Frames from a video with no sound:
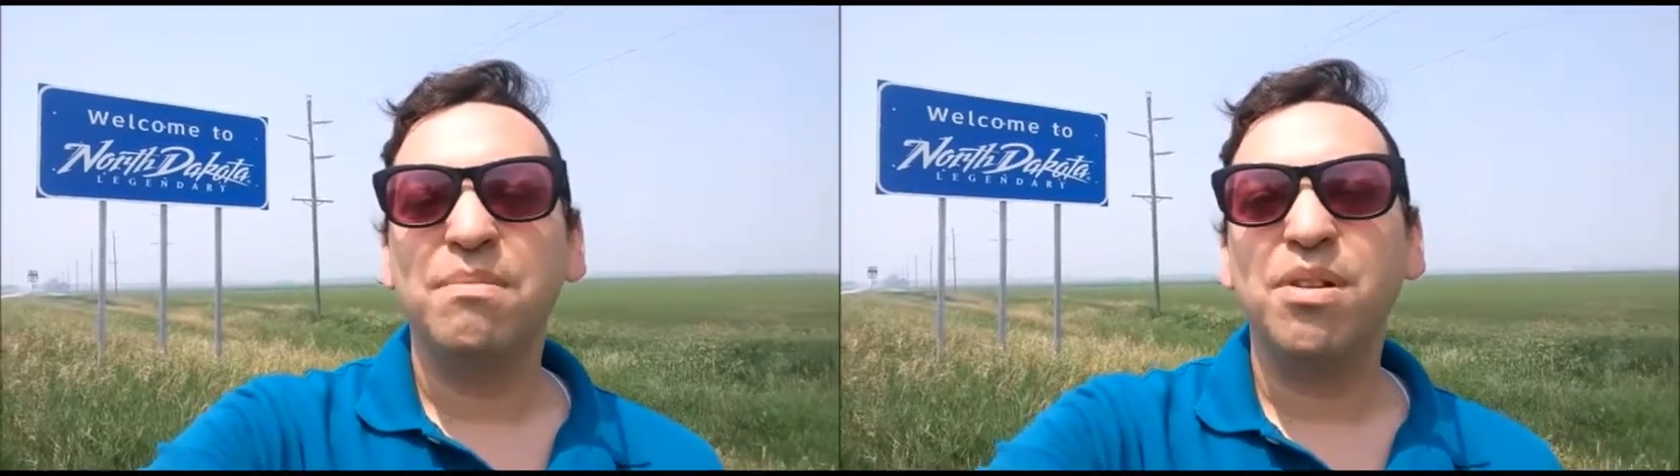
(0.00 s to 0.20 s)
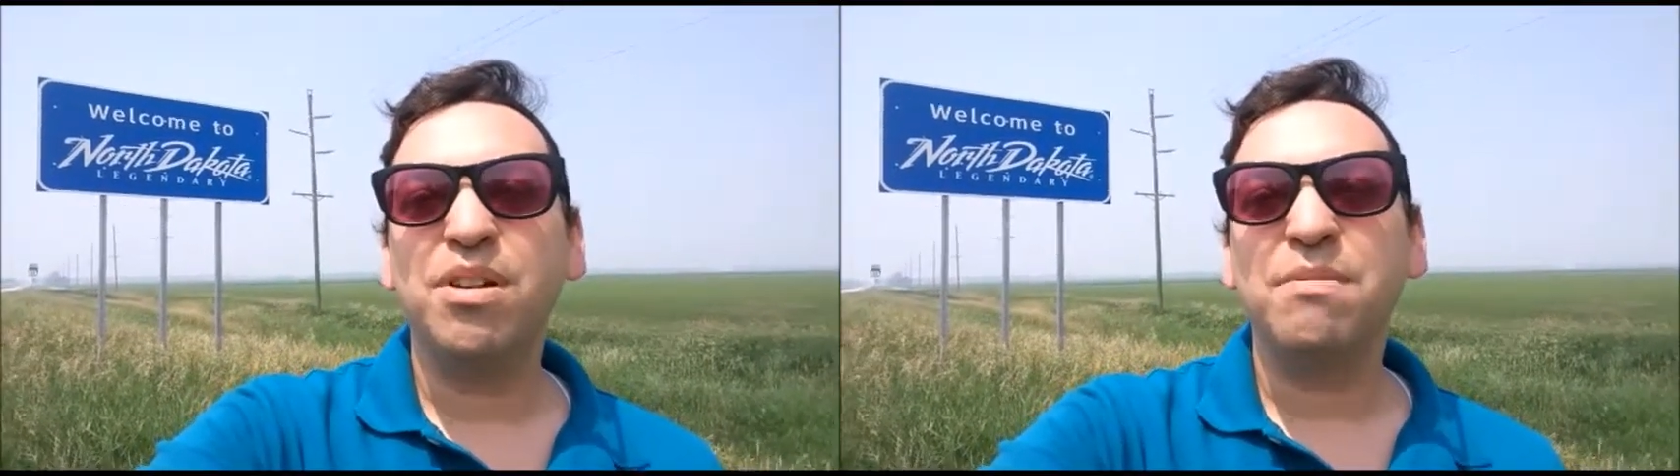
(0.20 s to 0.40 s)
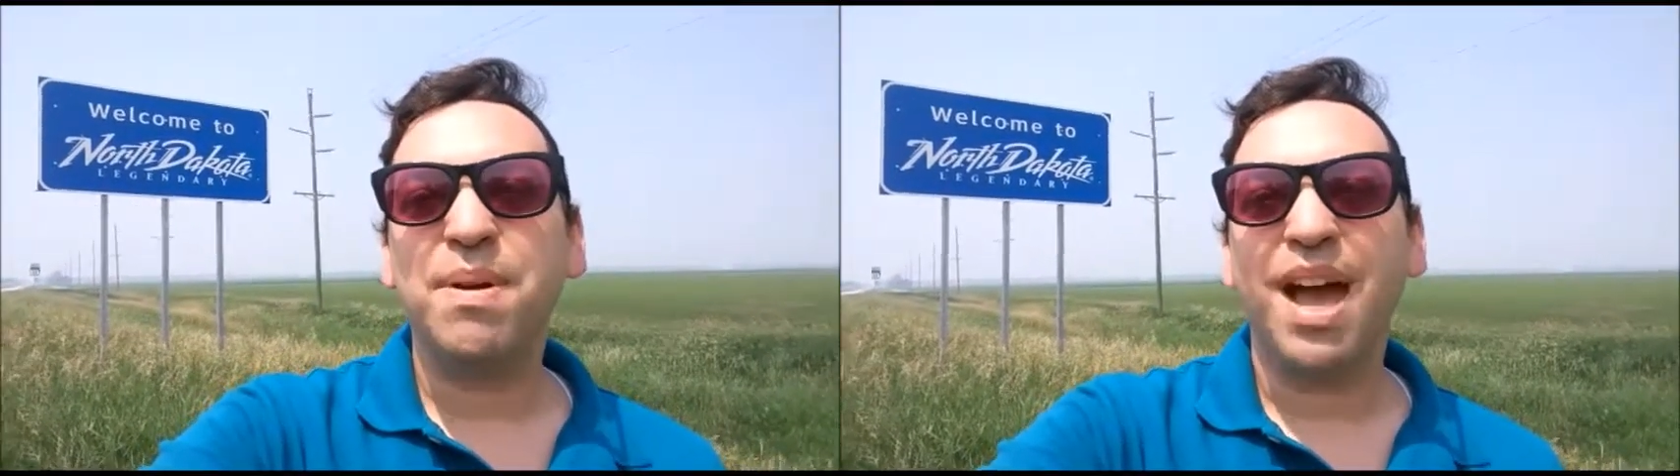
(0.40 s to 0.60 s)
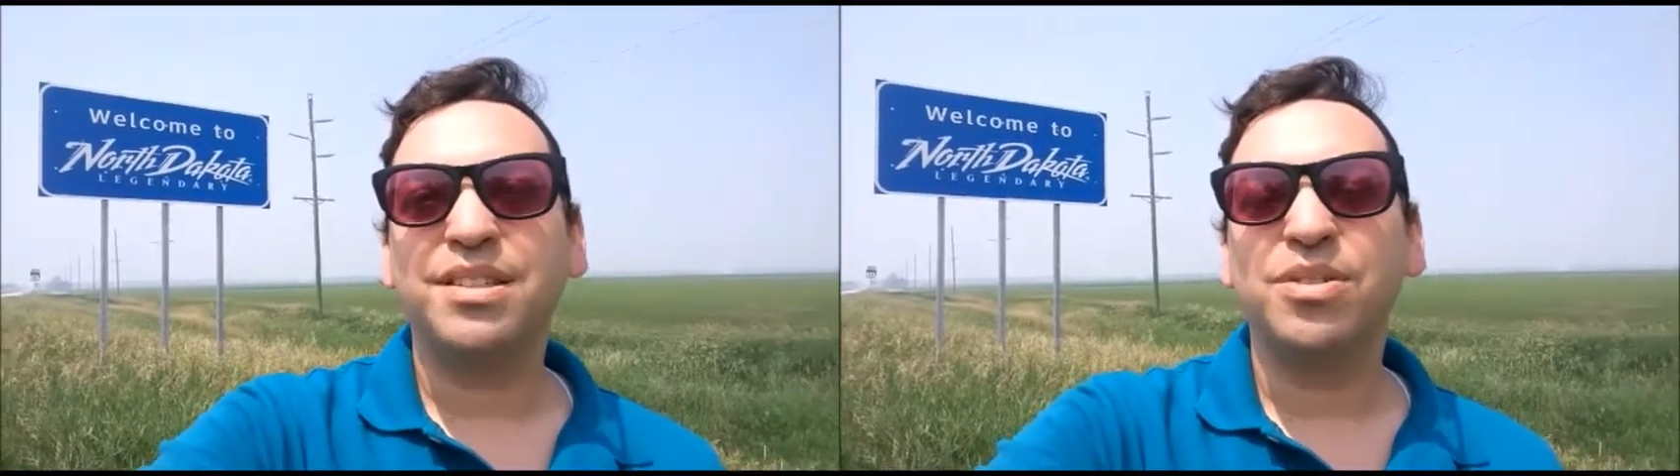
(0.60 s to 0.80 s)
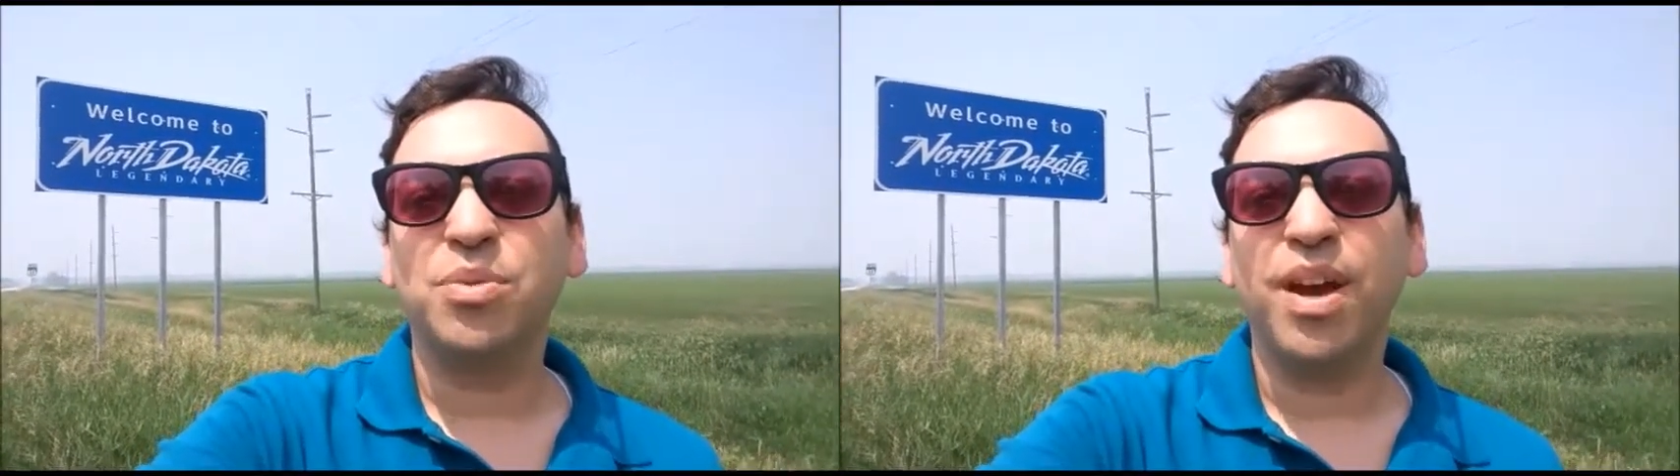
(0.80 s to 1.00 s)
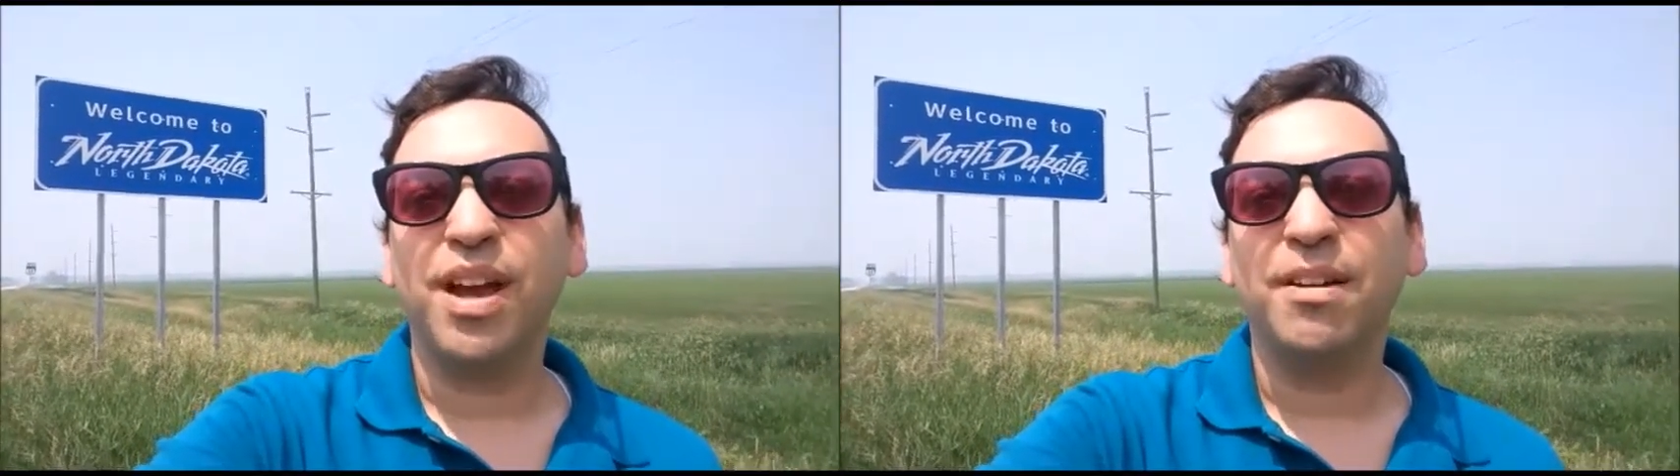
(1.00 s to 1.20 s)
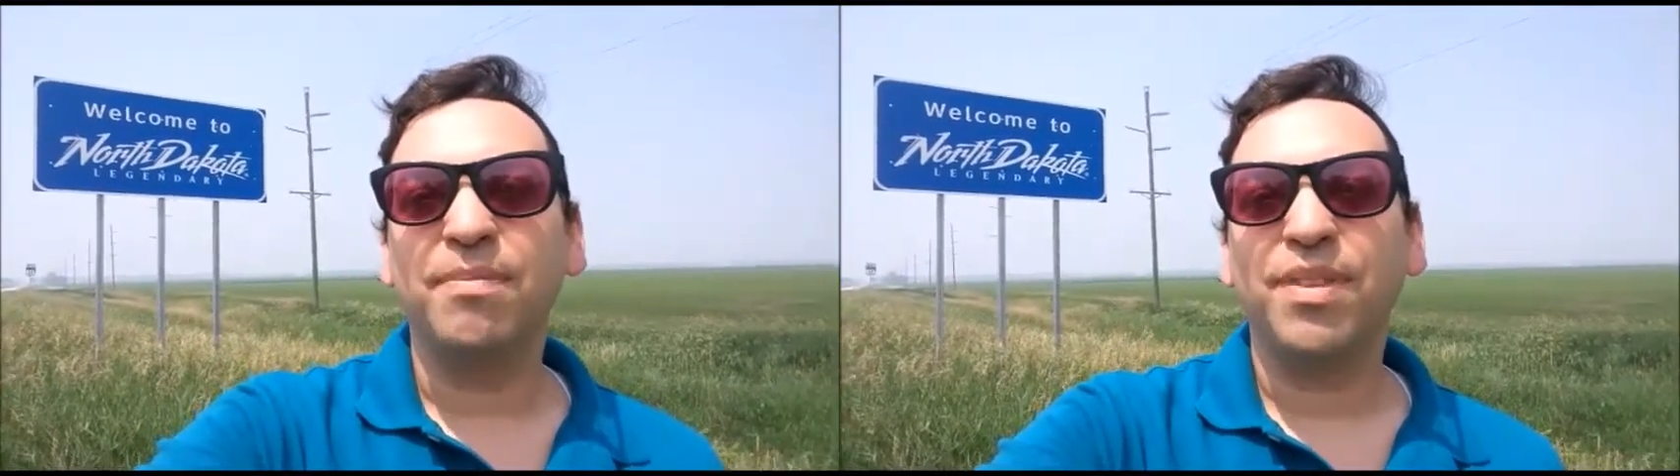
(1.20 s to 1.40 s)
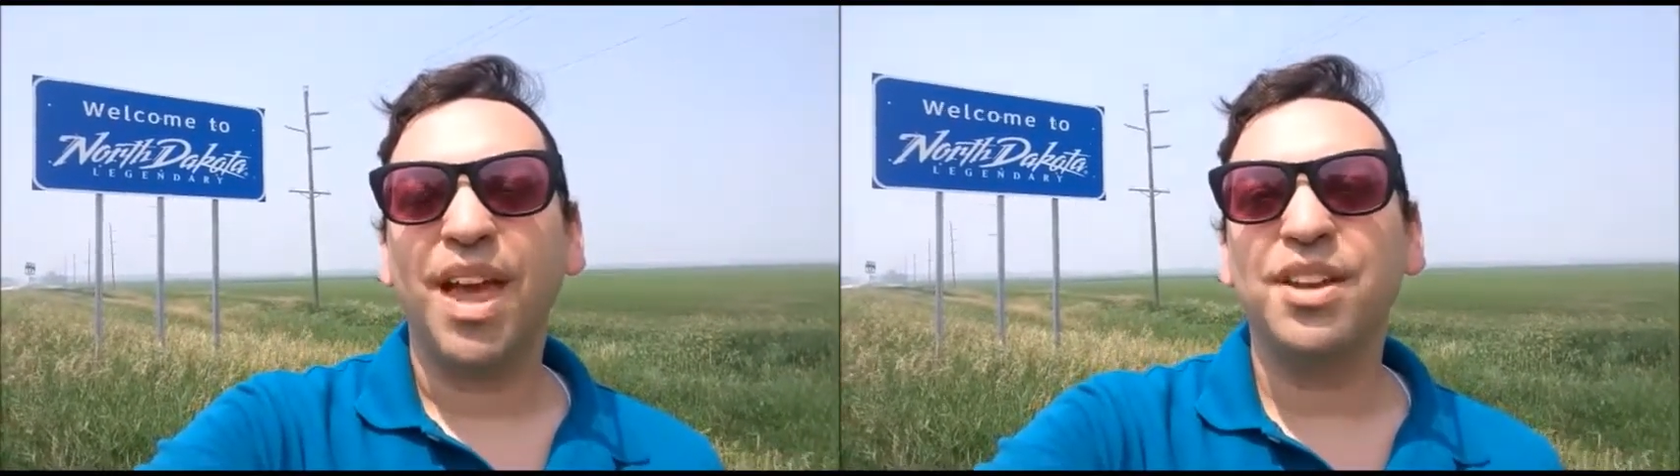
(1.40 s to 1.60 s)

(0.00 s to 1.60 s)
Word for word: Miriam passes away.